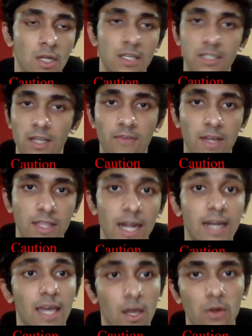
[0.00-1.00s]
stuff like that
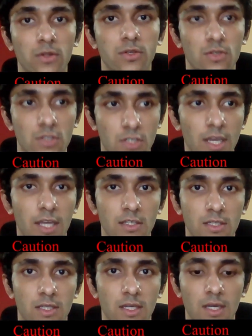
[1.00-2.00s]
can also change
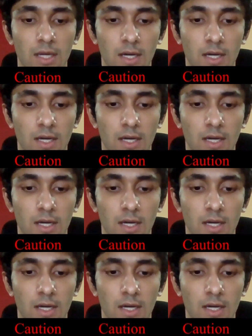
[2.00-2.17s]
the